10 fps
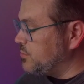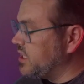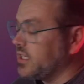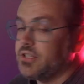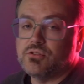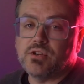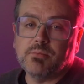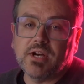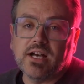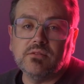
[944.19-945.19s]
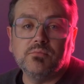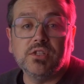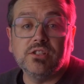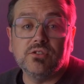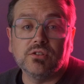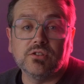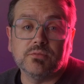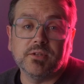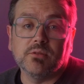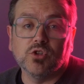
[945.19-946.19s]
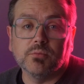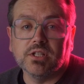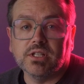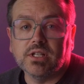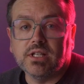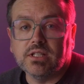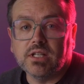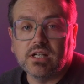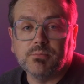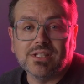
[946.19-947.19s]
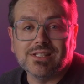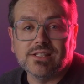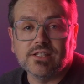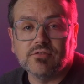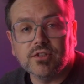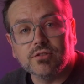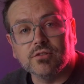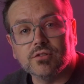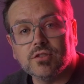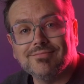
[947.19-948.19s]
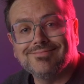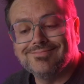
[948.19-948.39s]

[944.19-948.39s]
money on your tripod means you get to spend more money on eyepieces and filters.